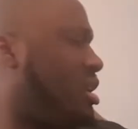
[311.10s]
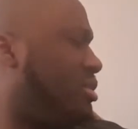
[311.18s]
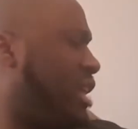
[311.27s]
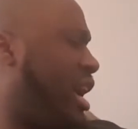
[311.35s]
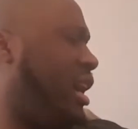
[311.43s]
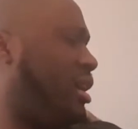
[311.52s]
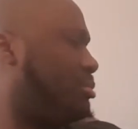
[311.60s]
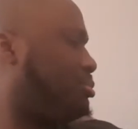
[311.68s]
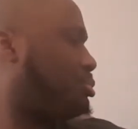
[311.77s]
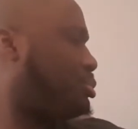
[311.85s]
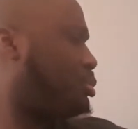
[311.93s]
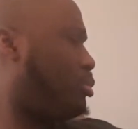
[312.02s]
They
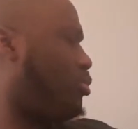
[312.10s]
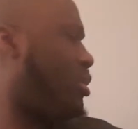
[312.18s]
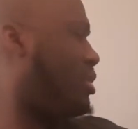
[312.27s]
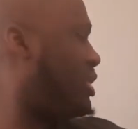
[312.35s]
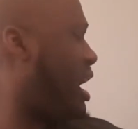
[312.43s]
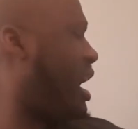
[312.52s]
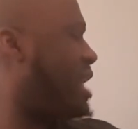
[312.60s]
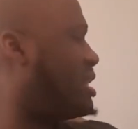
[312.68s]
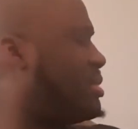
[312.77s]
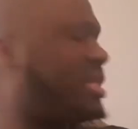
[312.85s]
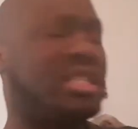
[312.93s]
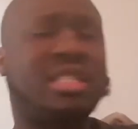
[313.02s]
they had
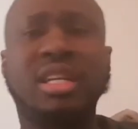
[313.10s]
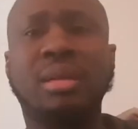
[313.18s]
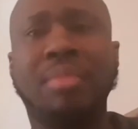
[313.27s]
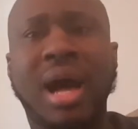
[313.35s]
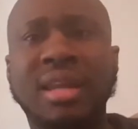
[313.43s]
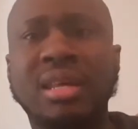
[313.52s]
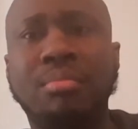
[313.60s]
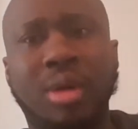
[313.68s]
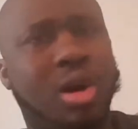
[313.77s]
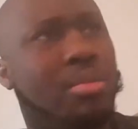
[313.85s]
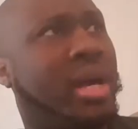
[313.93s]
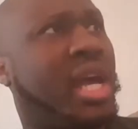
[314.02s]
some sisterly bonding
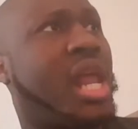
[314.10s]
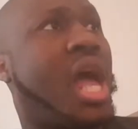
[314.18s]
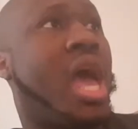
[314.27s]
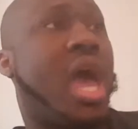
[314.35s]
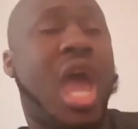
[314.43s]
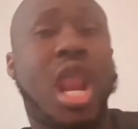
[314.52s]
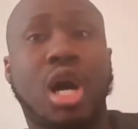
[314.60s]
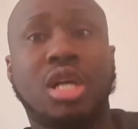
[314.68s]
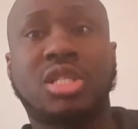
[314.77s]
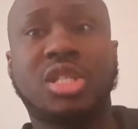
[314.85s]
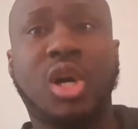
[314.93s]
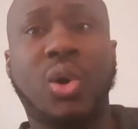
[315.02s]
moment, and
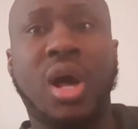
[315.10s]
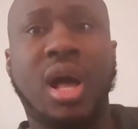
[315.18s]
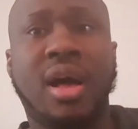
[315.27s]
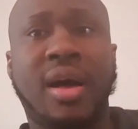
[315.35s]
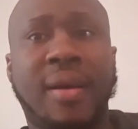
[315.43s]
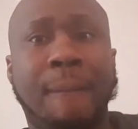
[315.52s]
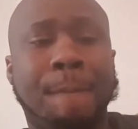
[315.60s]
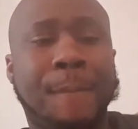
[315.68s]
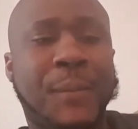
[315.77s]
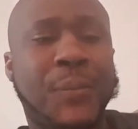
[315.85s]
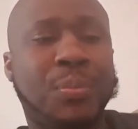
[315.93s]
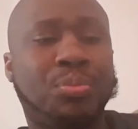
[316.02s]
also um,
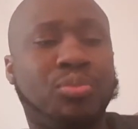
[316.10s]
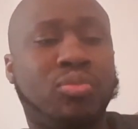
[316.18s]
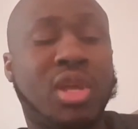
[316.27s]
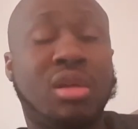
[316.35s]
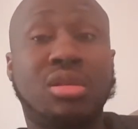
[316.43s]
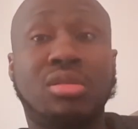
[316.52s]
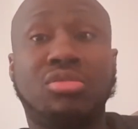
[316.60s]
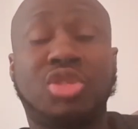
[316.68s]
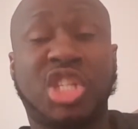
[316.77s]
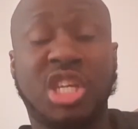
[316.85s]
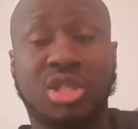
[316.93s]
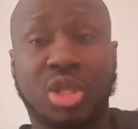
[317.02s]

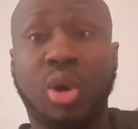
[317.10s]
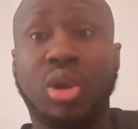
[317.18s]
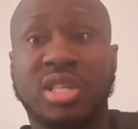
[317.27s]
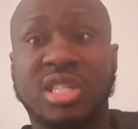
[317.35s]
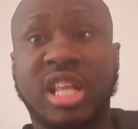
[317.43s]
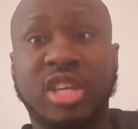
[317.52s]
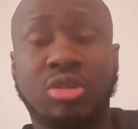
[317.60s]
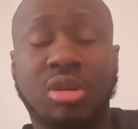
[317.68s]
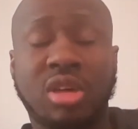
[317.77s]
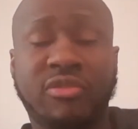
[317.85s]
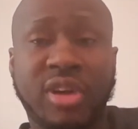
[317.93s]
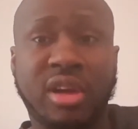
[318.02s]
she told us that she's
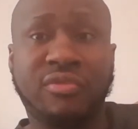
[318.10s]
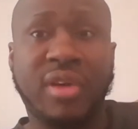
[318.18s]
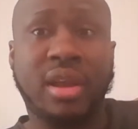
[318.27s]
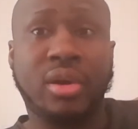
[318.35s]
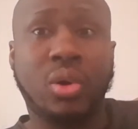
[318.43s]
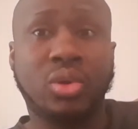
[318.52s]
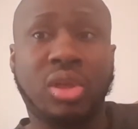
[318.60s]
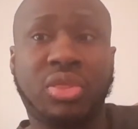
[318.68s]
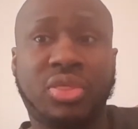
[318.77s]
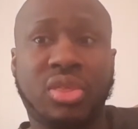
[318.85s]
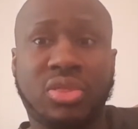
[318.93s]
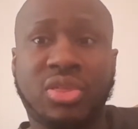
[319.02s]
gonna finally go to
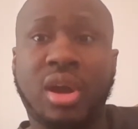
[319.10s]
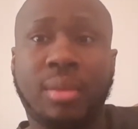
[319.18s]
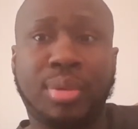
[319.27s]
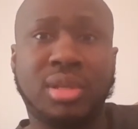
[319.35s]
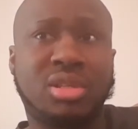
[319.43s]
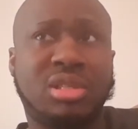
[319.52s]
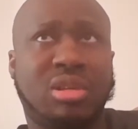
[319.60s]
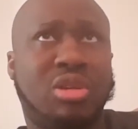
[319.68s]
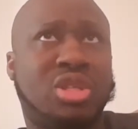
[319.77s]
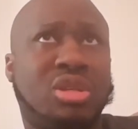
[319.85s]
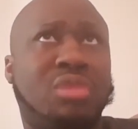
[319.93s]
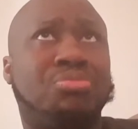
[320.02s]
therapy to, you know,
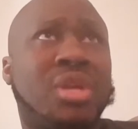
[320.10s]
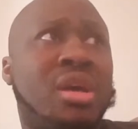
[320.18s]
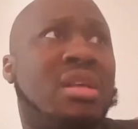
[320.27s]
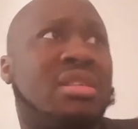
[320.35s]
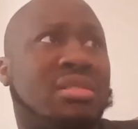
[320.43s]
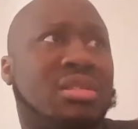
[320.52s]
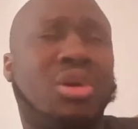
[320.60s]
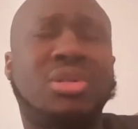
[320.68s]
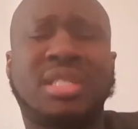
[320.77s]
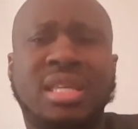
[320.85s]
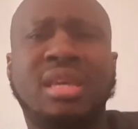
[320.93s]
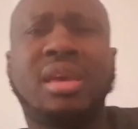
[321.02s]
to, you know,
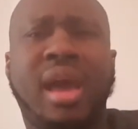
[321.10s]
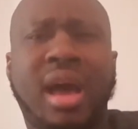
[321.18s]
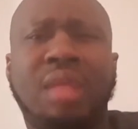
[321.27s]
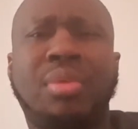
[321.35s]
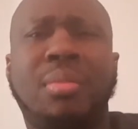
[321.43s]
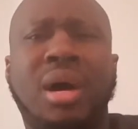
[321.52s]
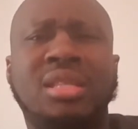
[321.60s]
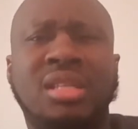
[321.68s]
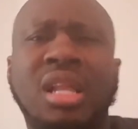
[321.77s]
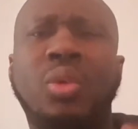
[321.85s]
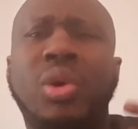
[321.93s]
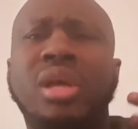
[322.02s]
seek help about
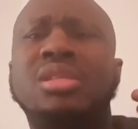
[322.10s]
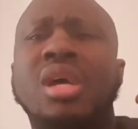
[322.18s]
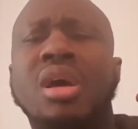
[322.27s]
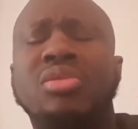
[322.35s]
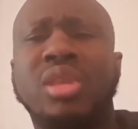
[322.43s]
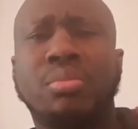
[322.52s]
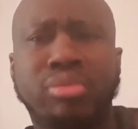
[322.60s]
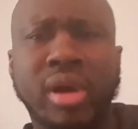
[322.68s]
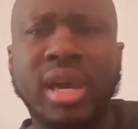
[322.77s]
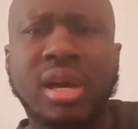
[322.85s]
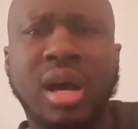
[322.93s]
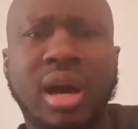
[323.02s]
dealing with the
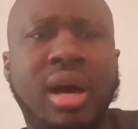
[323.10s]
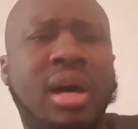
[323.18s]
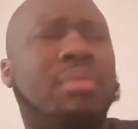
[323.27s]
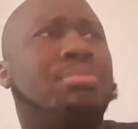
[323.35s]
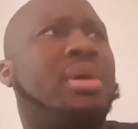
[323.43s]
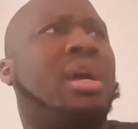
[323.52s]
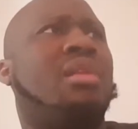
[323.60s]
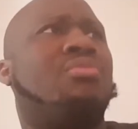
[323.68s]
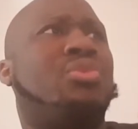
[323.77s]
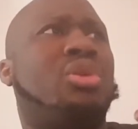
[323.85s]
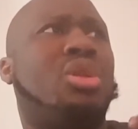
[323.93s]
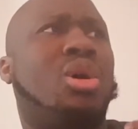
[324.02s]
breakup
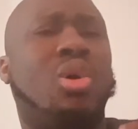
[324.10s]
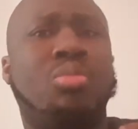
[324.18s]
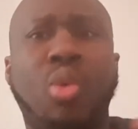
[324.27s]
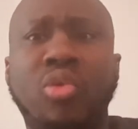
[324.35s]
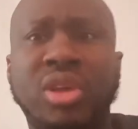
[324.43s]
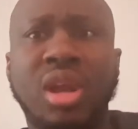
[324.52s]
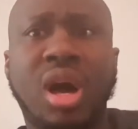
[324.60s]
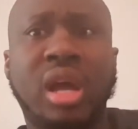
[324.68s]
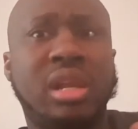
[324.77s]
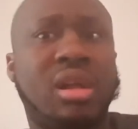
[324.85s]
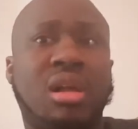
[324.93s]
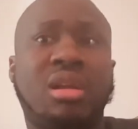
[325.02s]
and, you know, moving
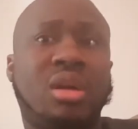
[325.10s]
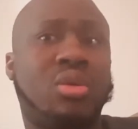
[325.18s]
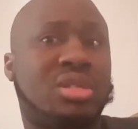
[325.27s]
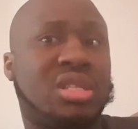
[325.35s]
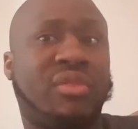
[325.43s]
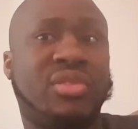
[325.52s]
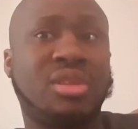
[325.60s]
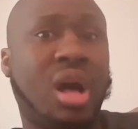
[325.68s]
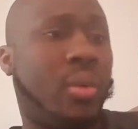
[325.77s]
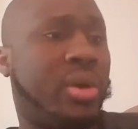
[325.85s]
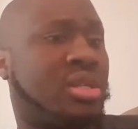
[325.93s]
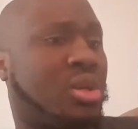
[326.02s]
on and all that good stuff. It's
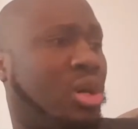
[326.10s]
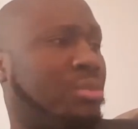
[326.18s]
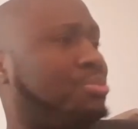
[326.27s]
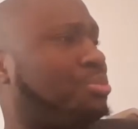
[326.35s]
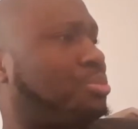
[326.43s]
always good.